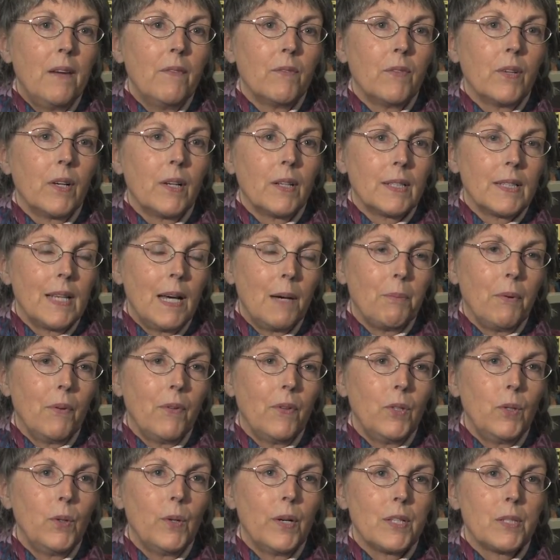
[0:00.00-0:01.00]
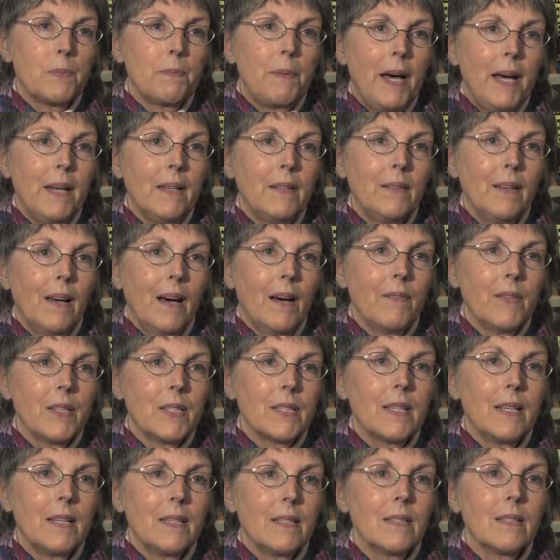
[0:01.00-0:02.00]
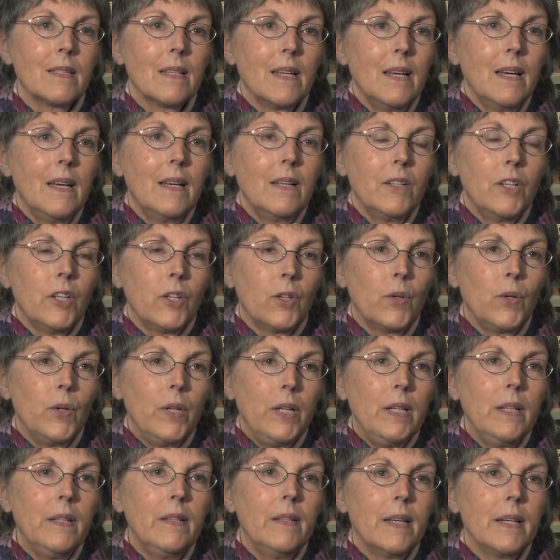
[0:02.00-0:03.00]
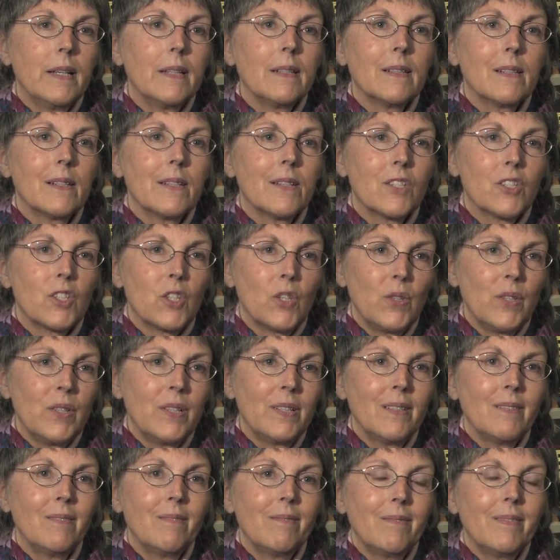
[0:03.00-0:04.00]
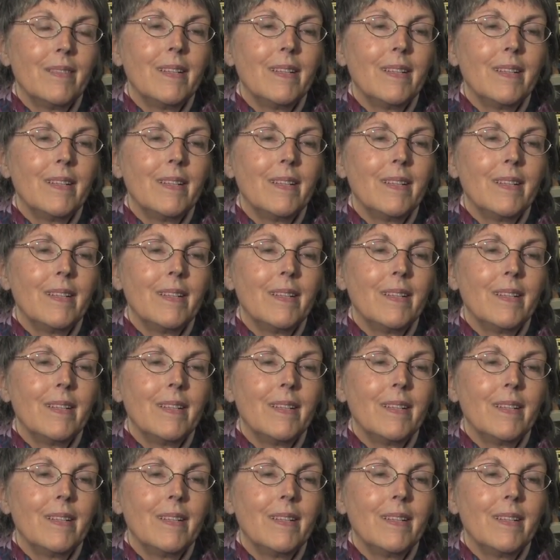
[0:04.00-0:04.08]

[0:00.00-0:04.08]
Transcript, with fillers: for example, the U S Patent Office has decreed that certain